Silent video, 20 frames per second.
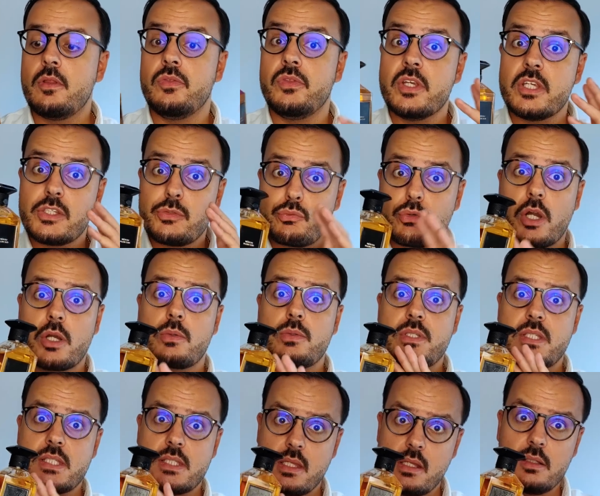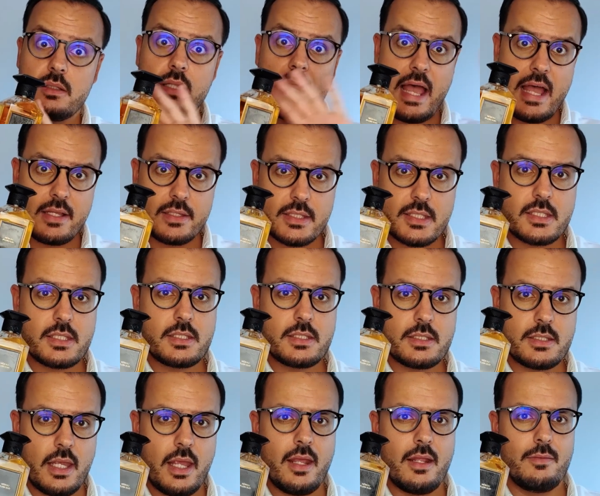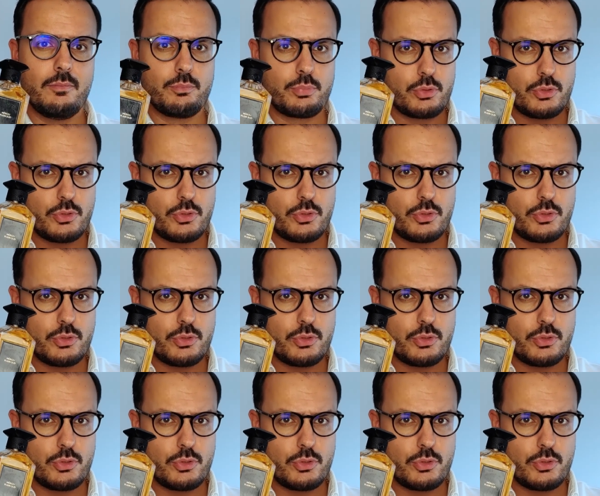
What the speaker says: this fragrance still lasts and